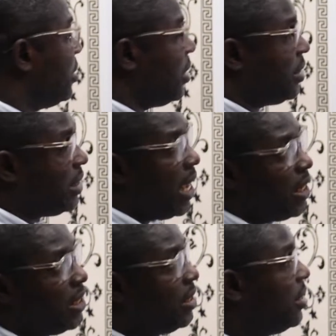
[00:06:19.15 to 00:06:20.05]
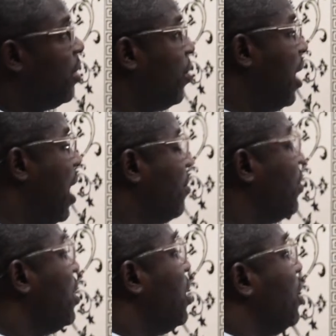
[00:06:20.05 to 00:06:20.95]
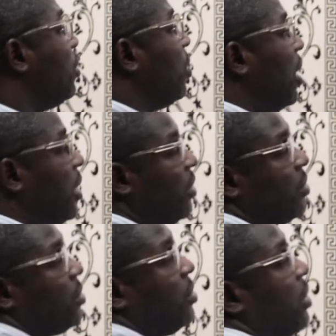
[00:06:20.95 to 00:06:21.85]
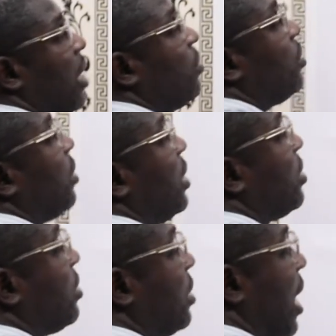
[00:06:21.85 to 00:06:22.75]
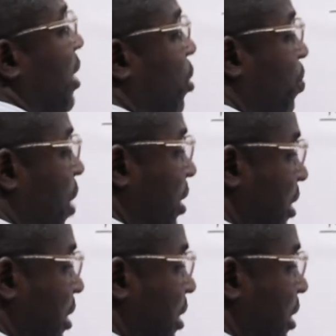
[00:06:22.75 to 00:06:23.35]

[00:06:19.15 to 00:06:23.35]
the tally that we have. So now let's add up our